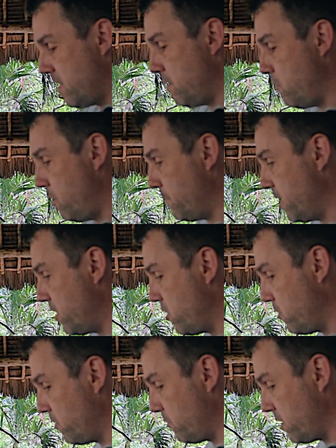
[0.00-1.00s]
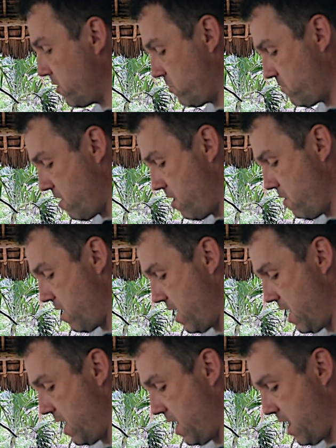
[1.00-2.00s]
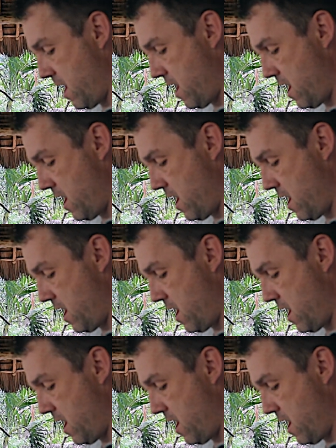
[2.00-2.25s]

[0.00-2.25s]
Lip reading: Then what I'm going to do is I'm going to throw in